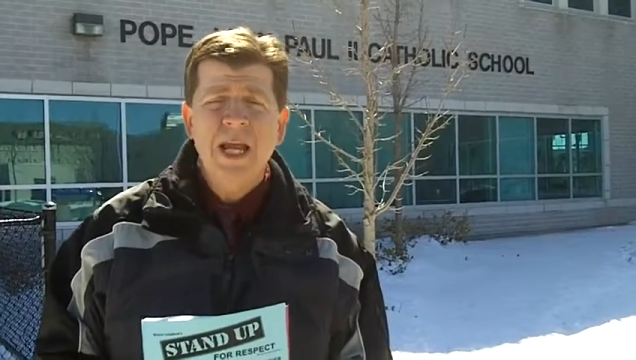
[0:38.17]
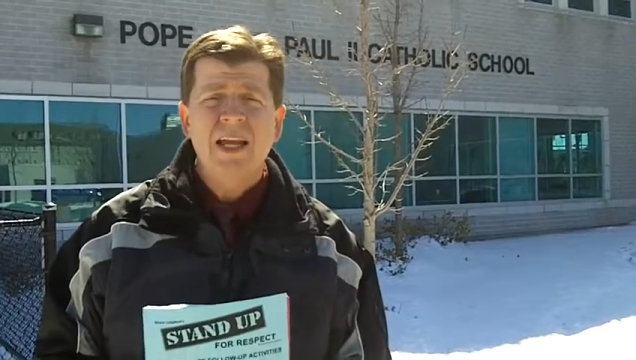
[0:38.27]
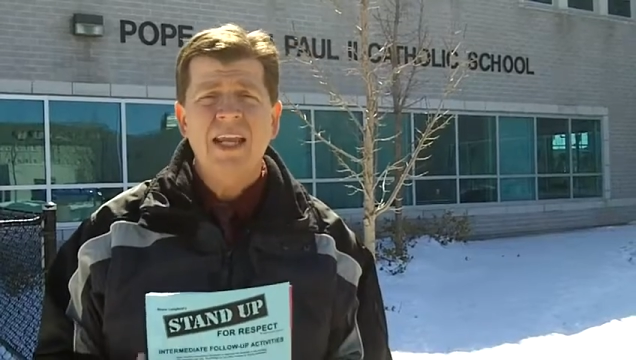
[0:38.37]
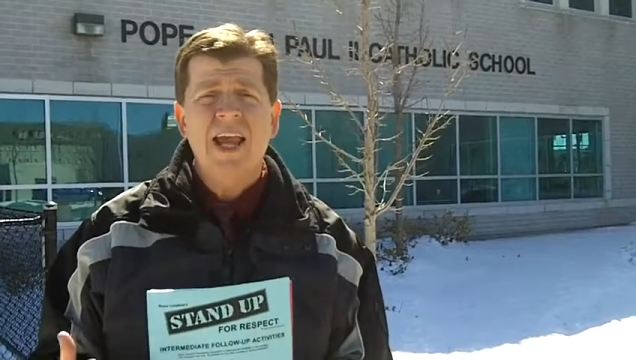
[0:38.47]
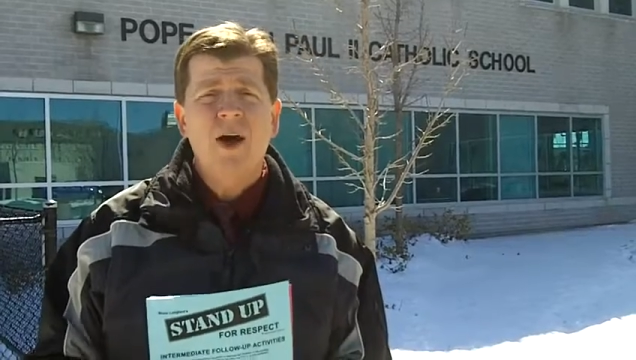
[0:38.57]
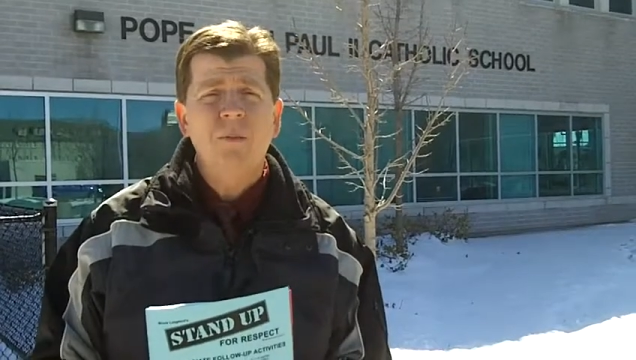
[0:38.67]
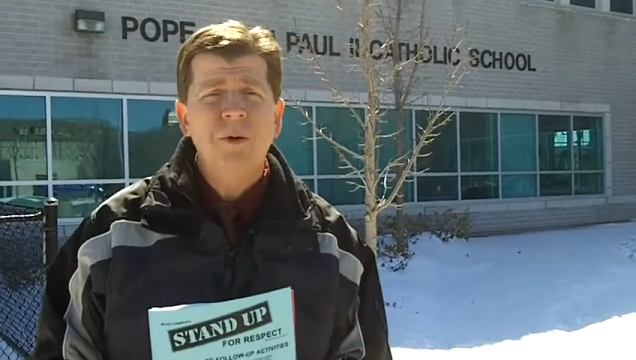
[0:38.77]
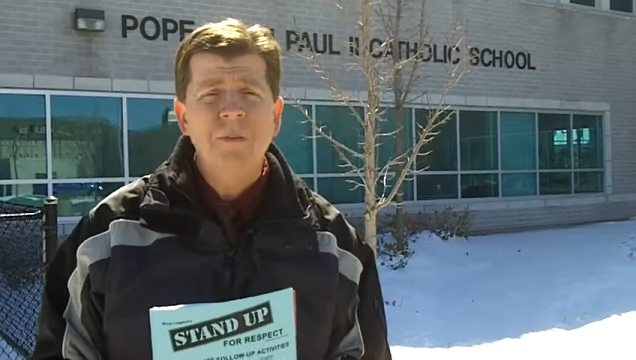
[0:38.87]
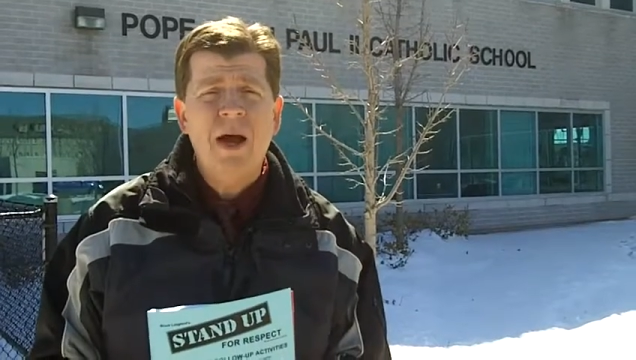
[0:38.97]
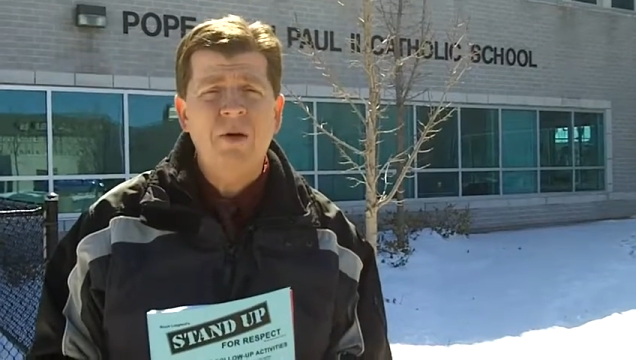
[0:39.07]
and he helped
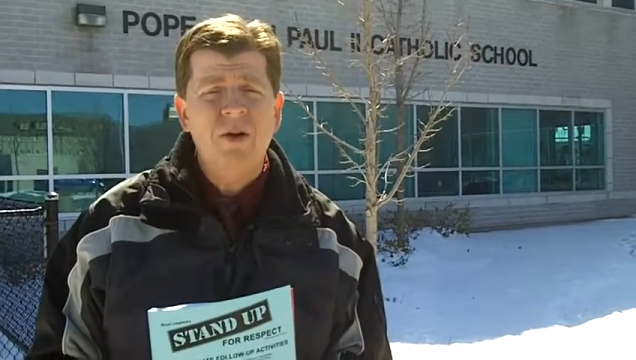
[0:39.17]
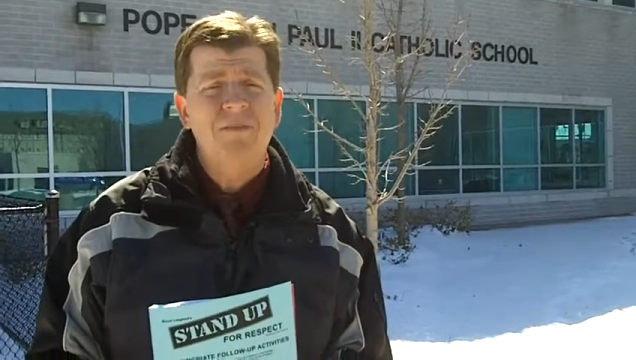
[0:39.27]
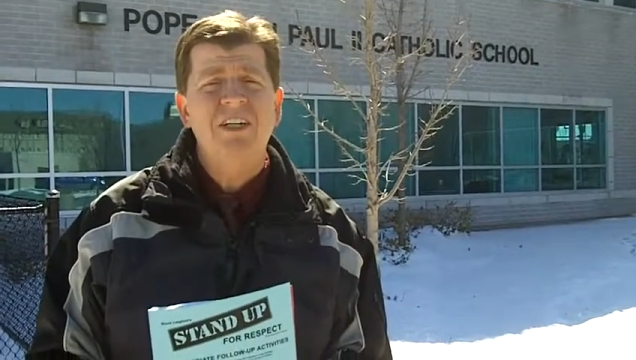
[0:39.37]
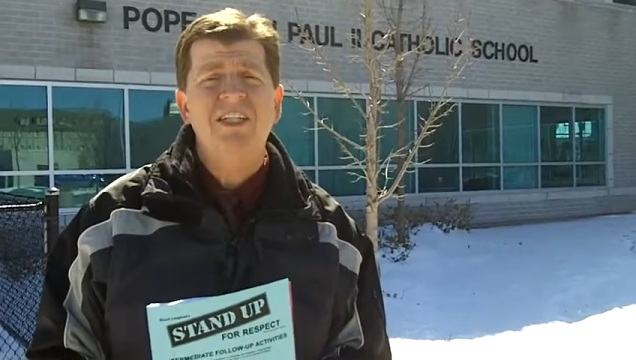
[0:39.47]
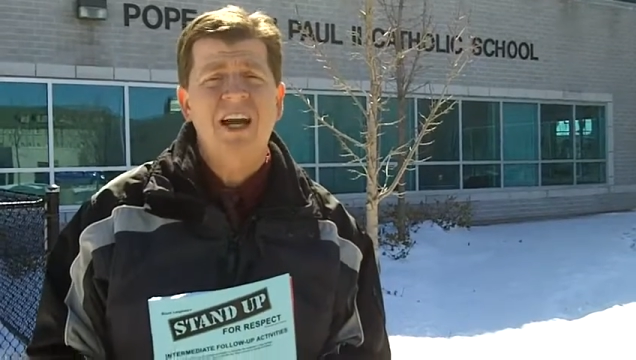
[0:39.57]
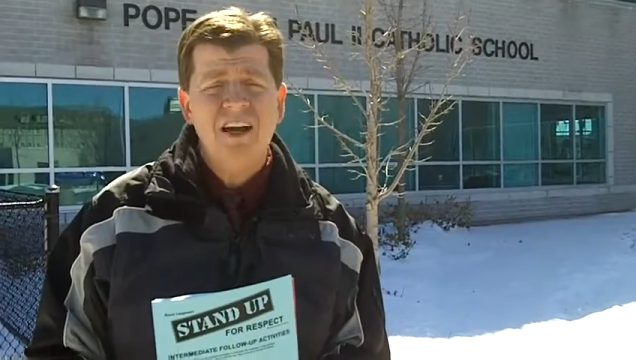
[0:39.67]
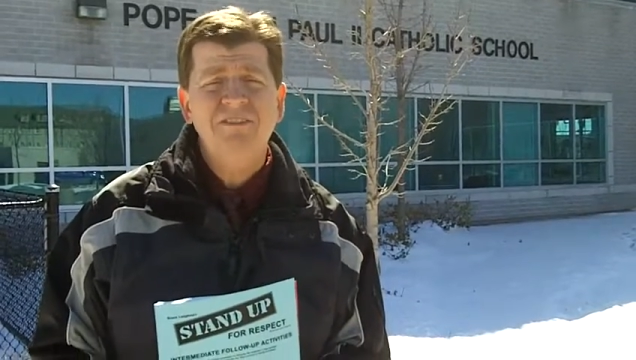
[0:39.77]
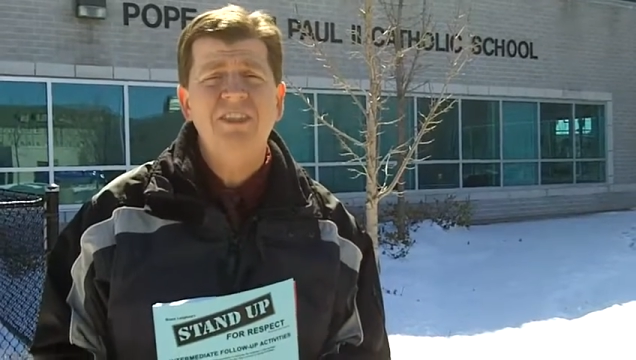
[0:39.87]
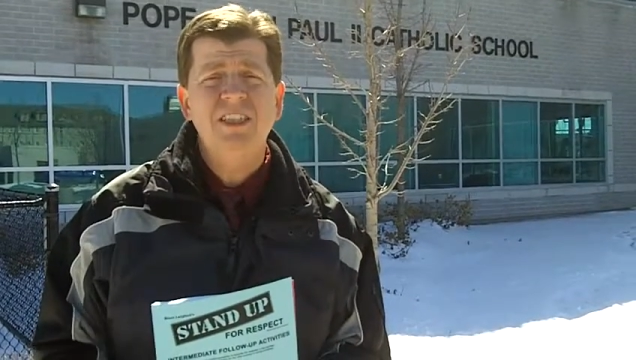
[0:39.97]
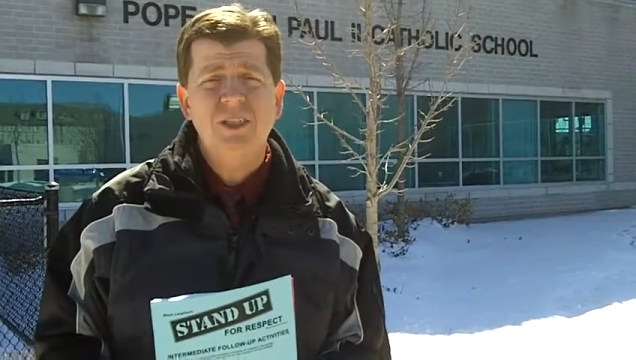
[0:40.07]
him out of a tough
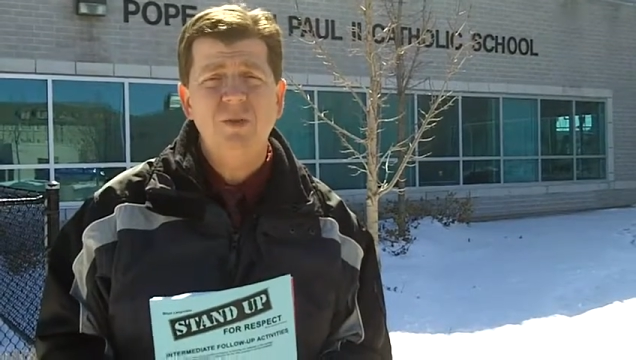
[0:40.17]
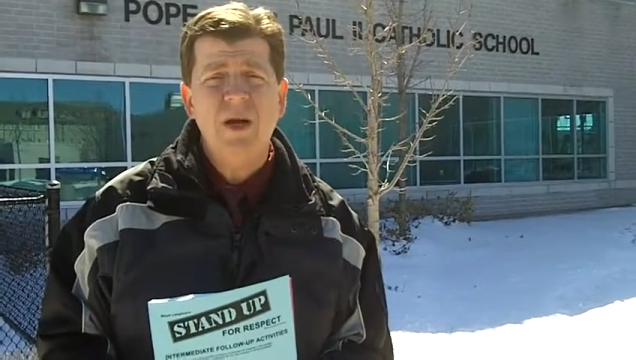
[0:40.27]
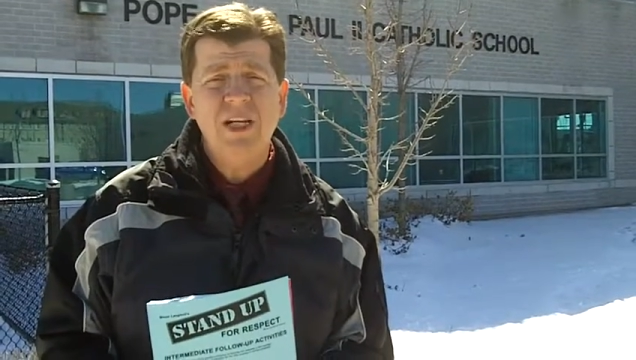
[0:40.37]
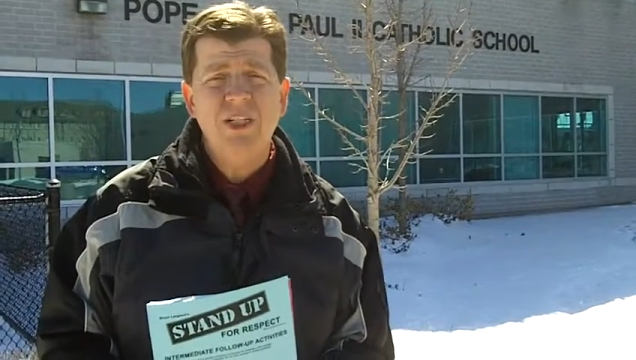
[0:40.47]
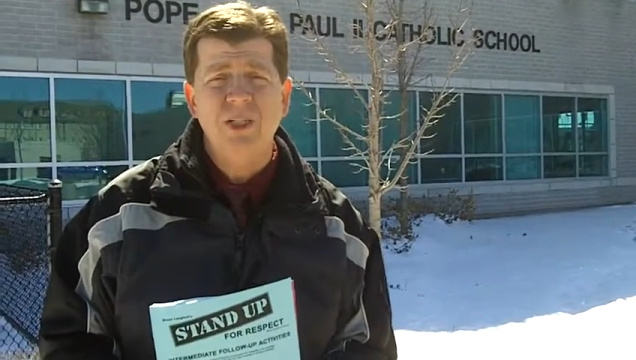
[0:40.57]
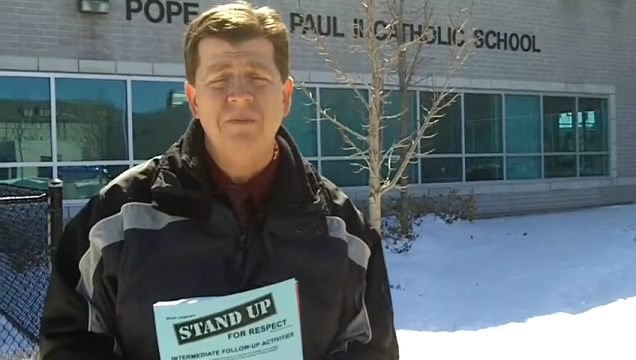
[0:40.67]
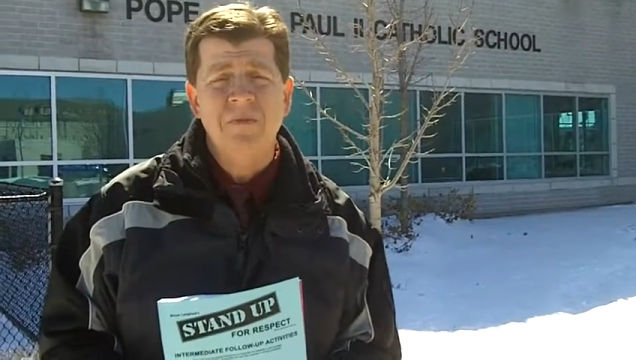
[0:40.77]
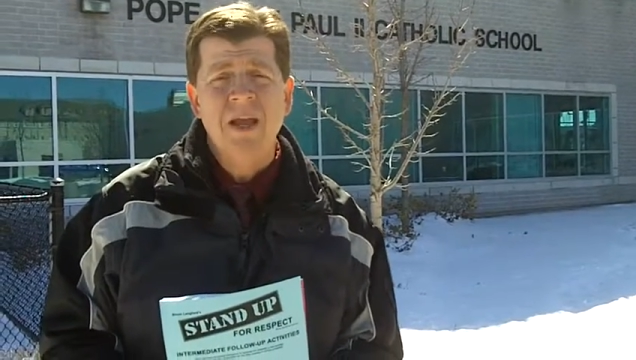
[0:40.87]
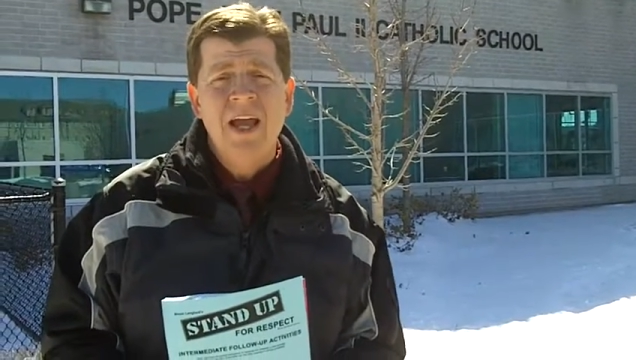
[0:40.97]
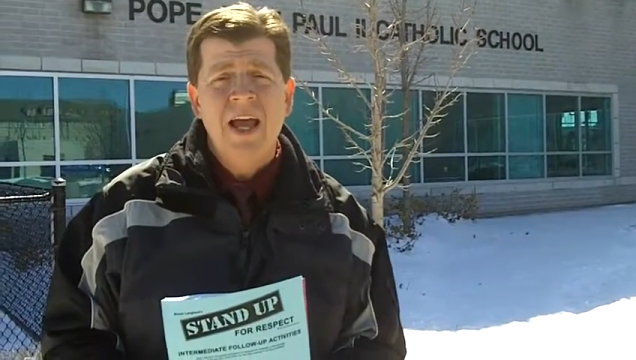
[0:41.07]
situation